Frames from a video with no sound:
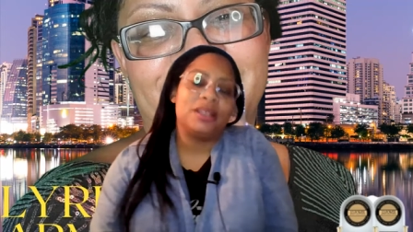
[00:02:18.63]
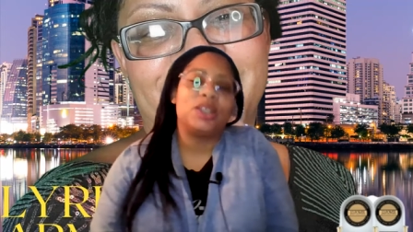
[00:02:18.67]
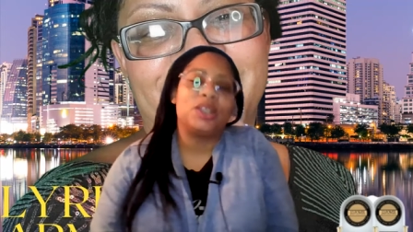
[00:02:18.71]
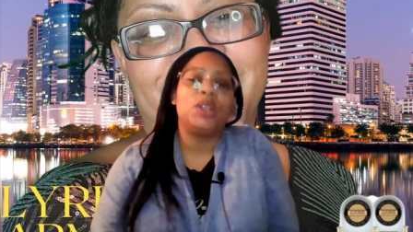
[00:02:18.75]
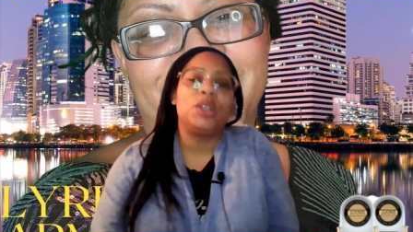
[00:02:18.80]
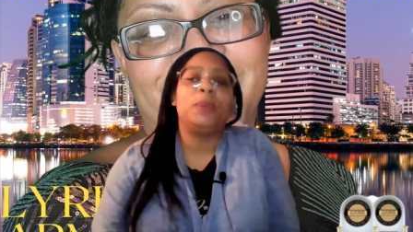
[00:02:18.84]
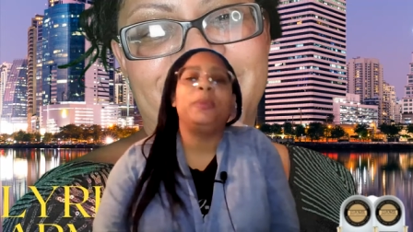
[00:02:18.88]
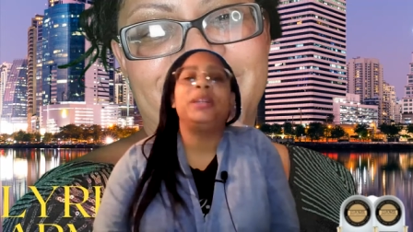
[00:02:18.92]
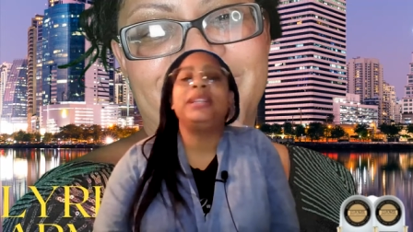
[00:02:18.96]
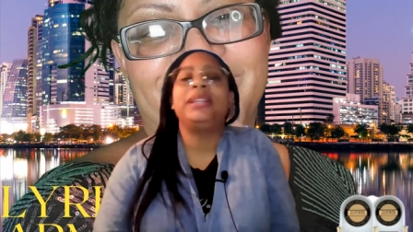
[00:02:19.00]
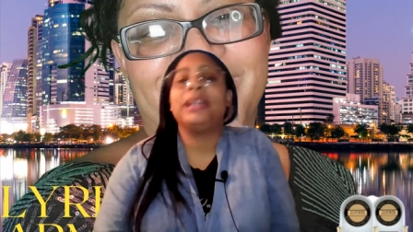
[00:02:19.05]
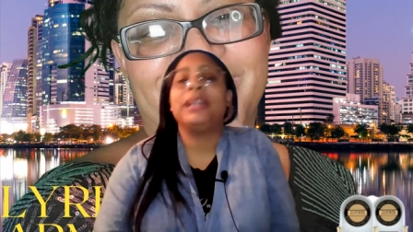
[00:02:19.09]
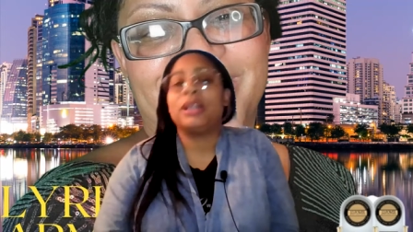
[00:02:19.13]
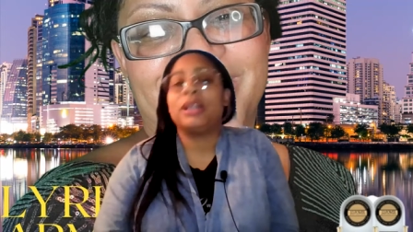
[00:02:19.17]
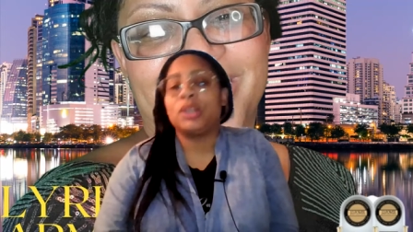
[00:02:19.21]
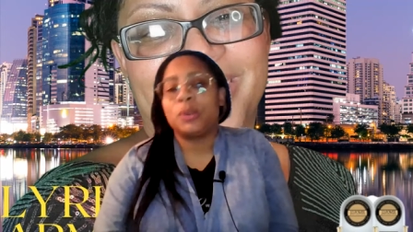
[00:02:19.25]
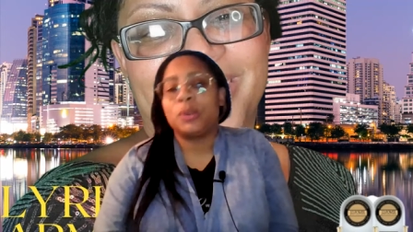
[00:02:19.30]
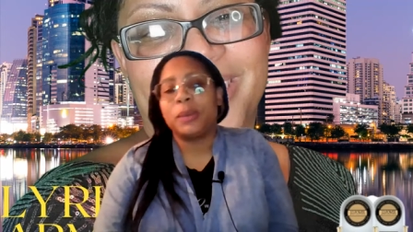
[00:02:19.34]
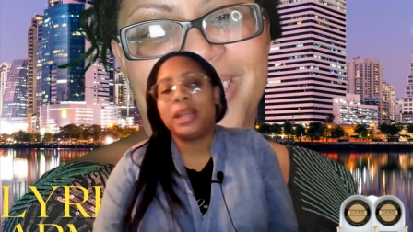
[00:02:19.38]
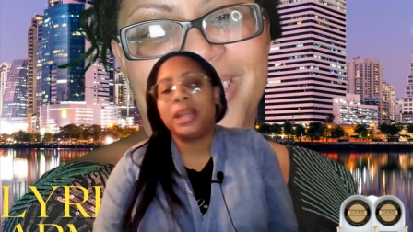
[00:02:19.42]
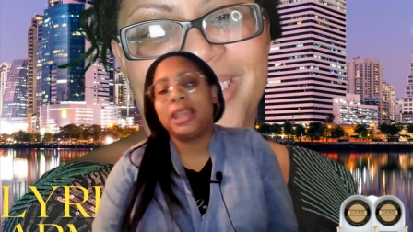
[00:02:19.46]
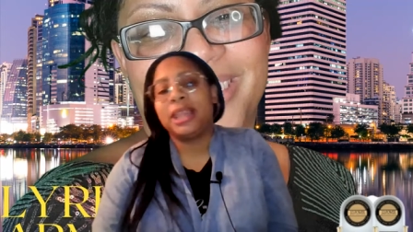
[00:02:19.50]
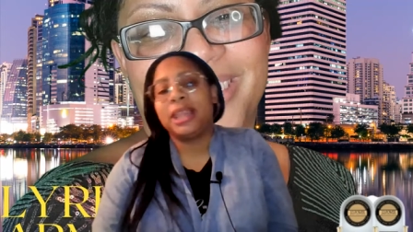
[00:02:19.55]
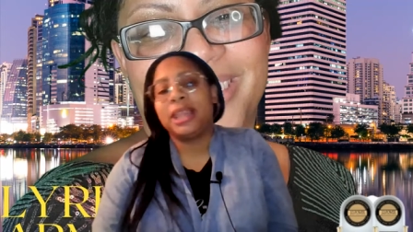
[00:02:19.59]
So you put down
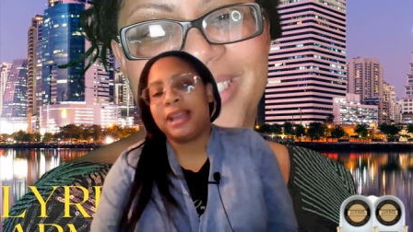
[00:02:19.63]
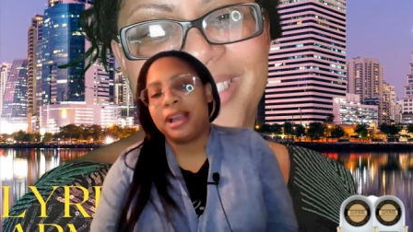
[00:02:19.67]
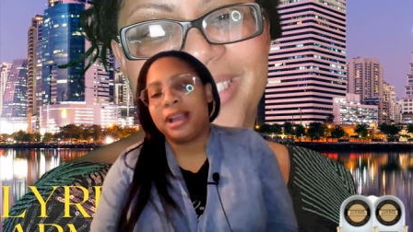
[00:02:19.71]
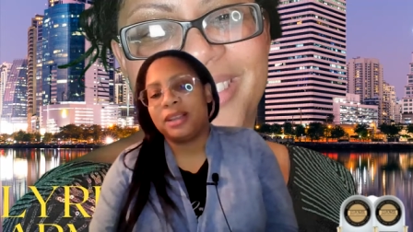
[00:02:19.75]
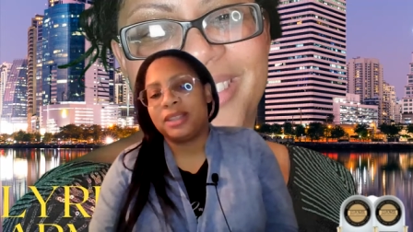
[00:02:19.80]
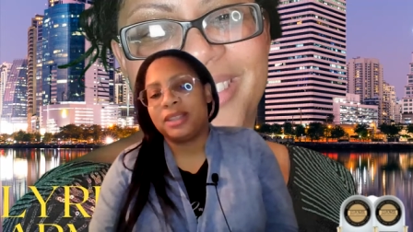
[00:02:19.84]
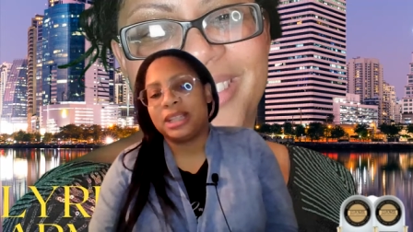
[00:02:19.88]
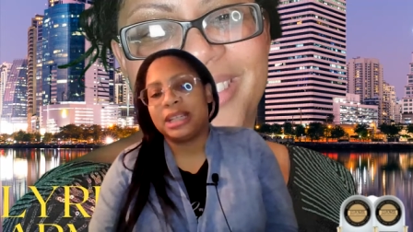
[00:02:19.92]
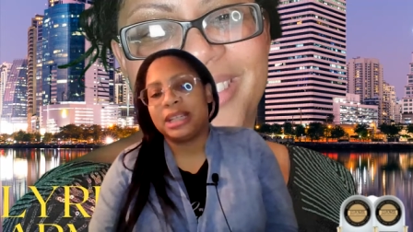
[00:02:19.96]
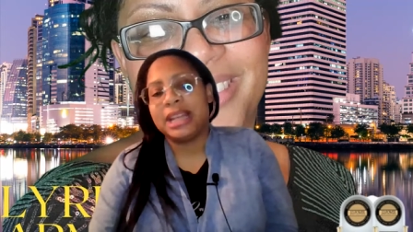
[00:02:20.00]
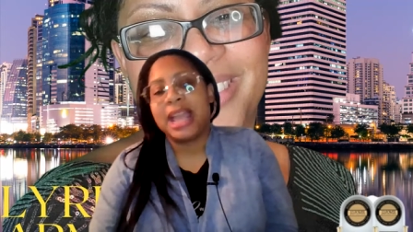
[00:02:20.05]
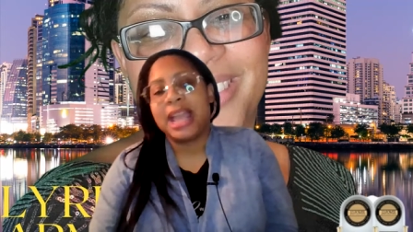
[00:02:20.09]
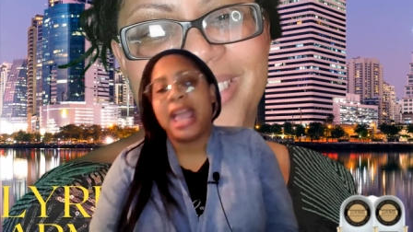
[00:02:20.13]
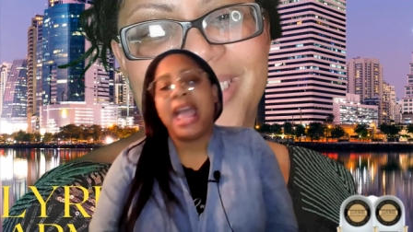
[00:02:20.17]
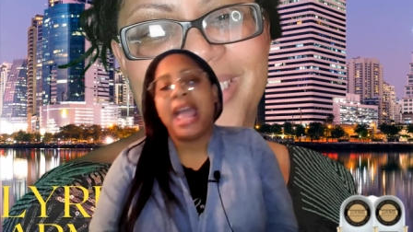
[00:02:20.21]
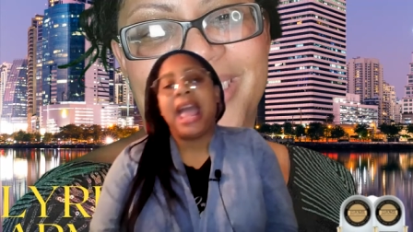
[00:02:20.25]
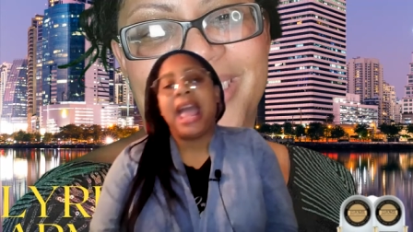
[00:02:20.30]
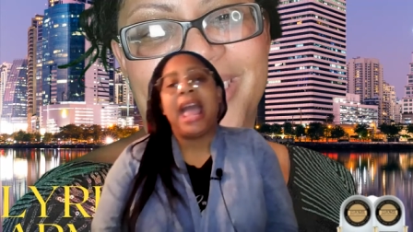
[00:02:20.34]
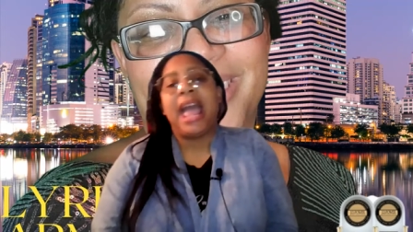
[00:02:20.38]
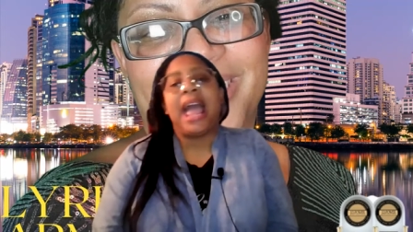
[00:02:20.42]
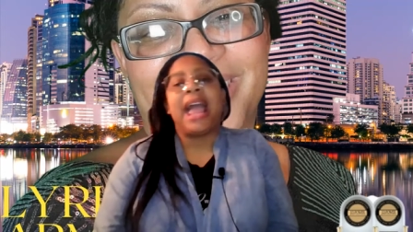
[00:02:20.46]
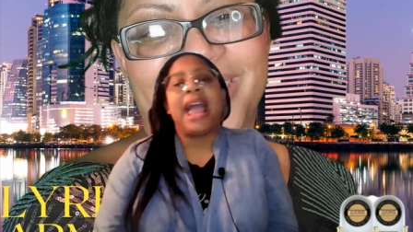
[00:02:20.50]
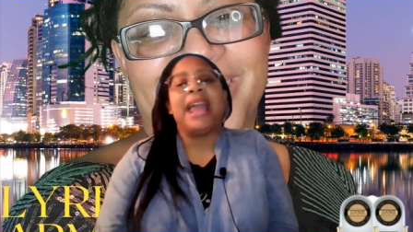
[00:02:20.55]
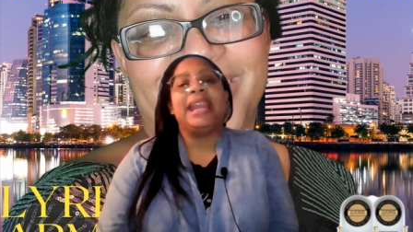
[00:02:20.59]
20,000,
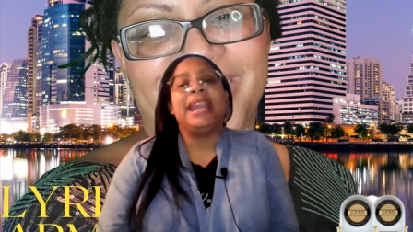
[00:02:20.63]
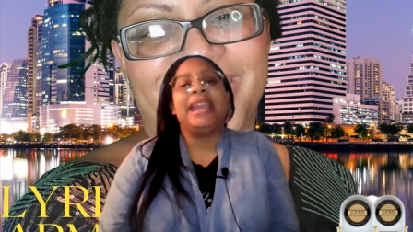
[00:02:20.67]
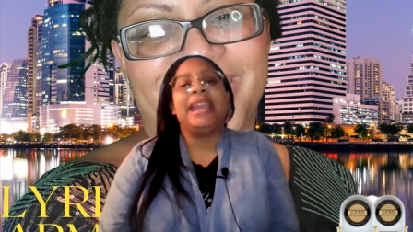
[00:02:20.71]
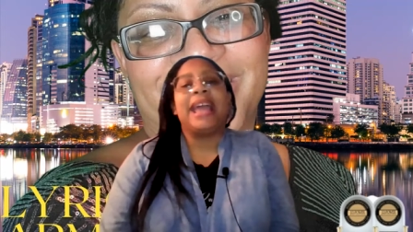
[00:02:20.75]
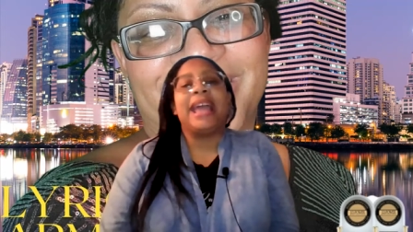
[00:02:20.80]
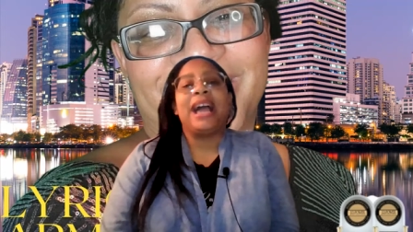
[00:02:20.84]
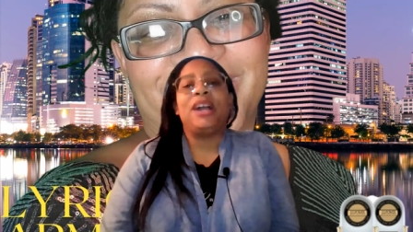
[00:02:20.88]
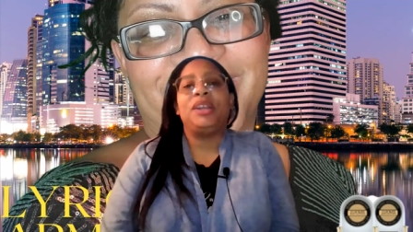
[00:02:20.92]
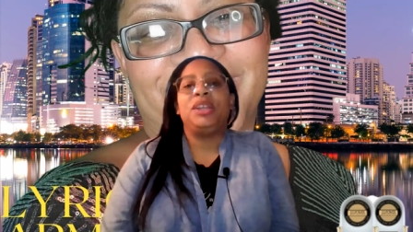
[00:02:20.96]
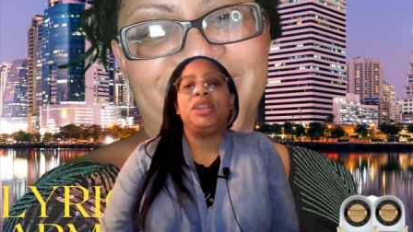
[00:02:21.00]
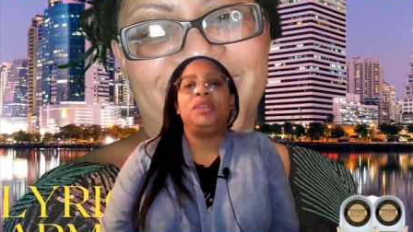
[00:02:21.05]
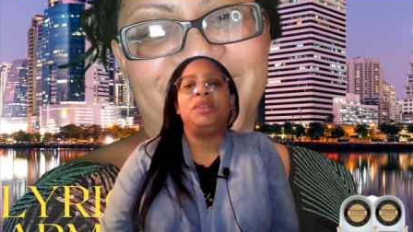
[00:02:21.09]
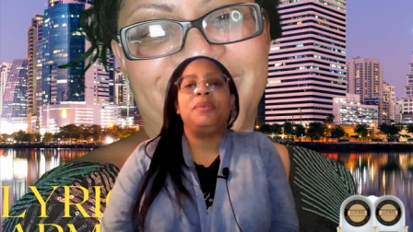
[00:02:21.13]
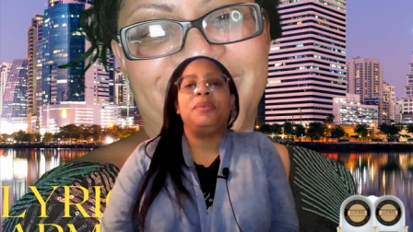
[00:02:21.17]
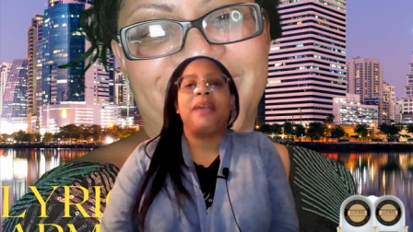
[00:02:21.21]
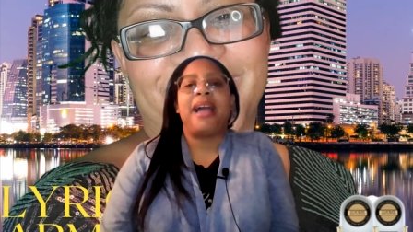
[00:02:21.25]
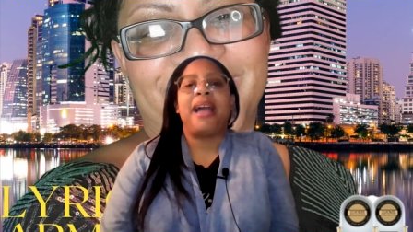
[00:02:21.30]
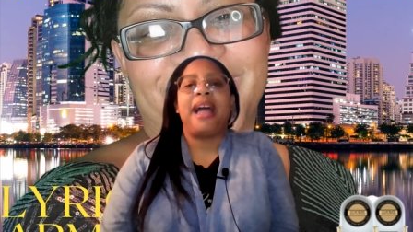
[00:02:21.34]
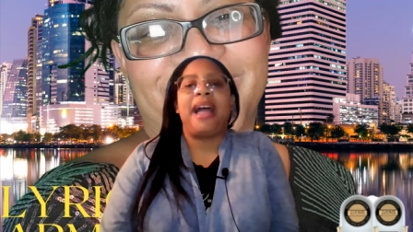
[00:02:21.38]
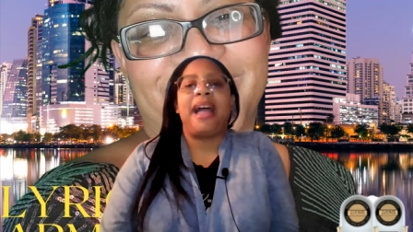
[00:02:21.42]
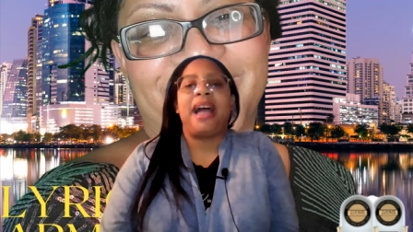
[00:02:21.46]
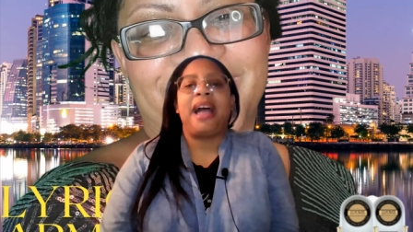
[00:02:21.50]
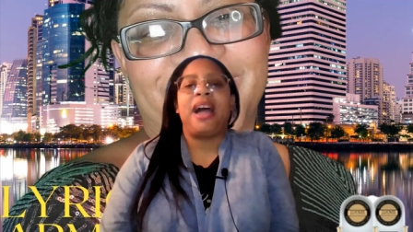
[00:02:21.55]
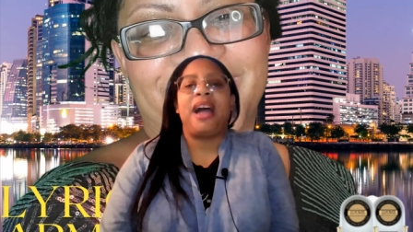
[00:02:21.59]
and now you
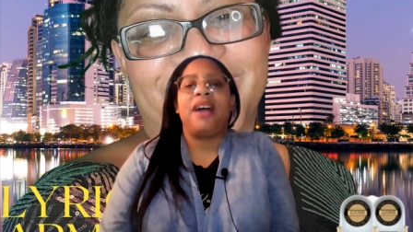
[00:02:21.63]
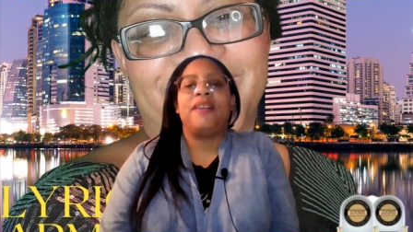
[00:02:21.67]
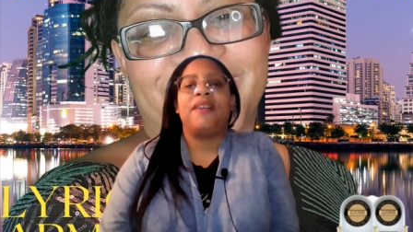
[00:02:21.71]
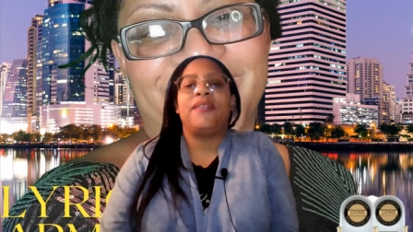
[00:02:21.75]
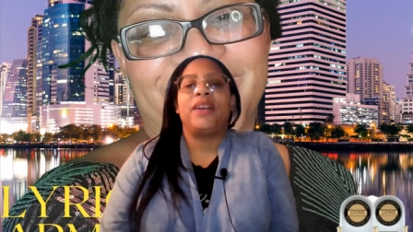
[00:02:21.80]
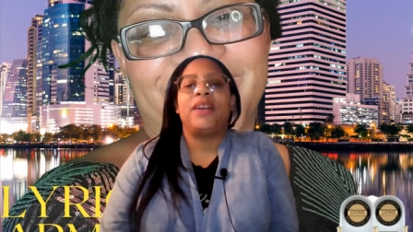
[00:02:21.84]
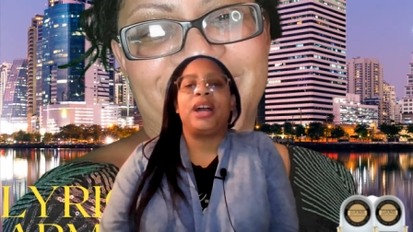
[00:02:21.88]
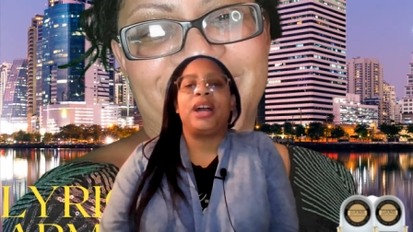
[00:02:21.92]
have